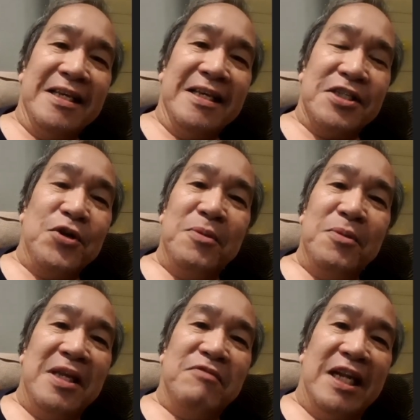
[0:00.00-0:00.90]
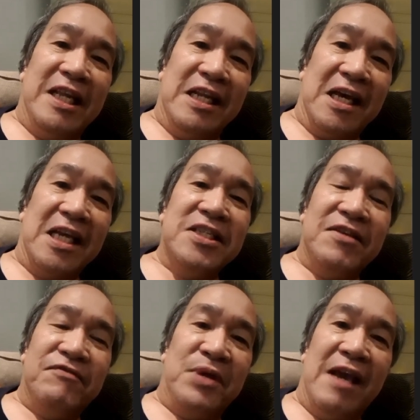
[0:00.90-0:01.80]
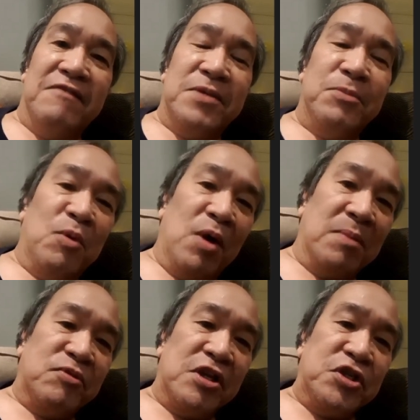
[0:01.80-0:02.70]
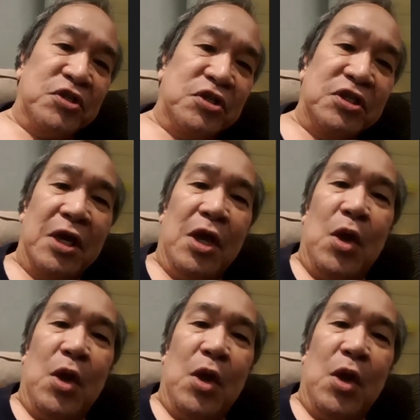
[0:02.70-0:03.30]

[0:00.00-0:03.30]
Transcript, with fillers: it's going to be really nice if we have some cooperations